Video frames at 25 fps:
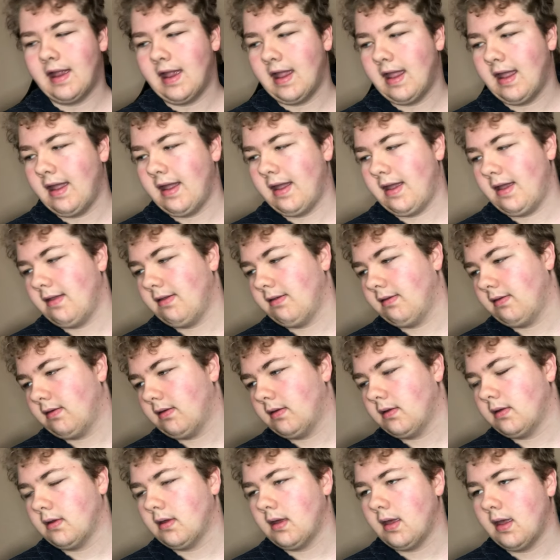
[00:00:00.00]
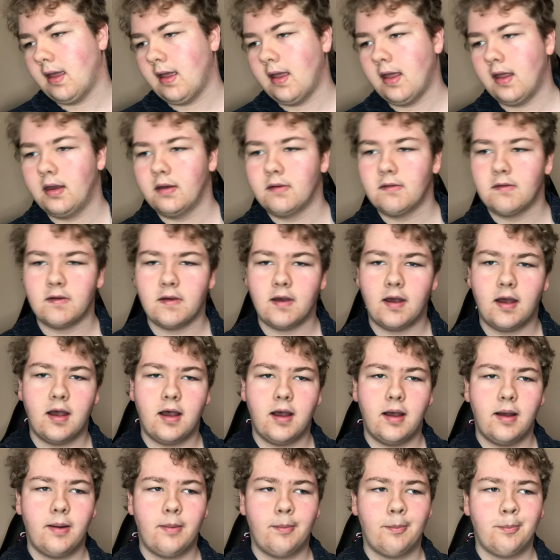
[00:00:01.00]
and and
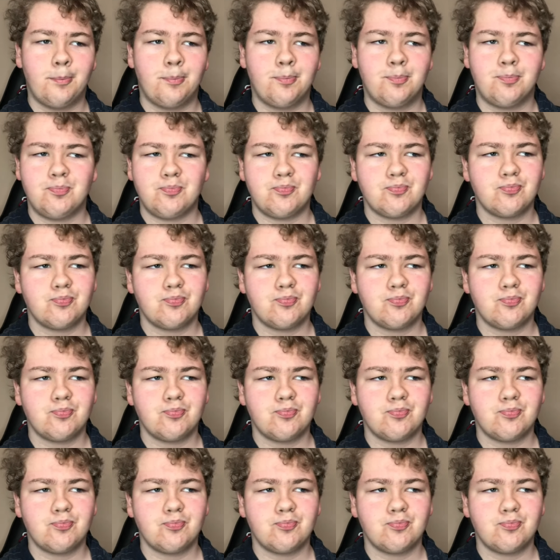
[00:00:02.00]
um,